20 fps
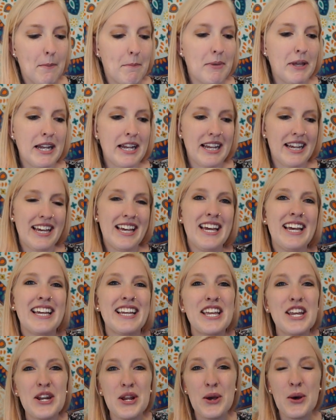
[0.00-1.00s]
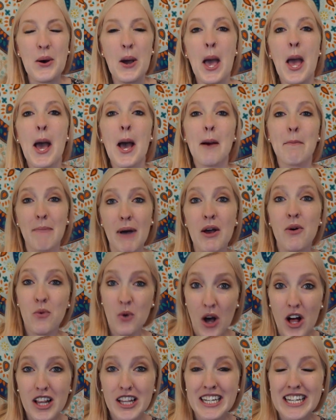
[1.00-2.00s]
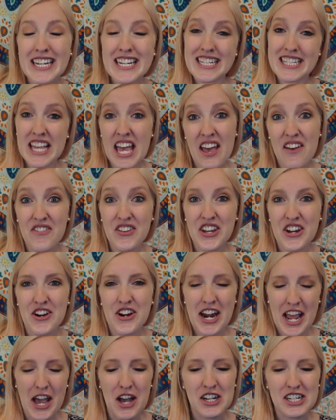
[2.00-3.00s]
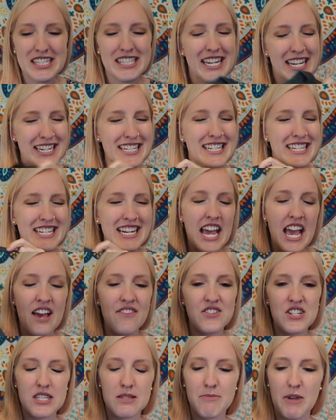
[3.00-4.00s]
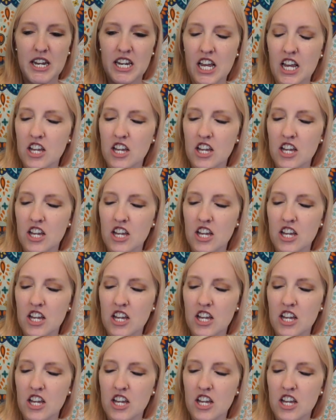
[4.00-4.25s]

but you know, my wallet is heavier now because I didn't have to spend